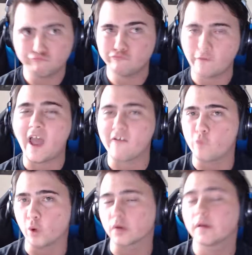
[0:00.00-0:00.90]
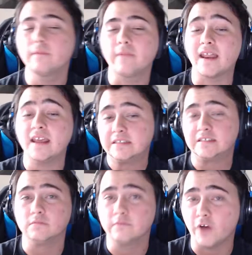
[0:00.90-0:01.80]
F word that
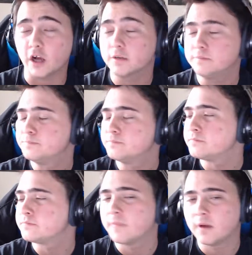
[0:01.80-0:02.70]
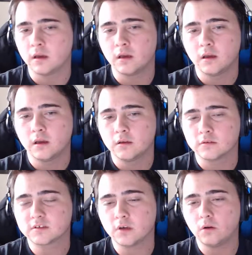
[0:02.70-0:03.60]
isn't fuck.
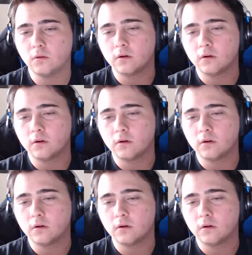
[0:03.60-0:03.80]
So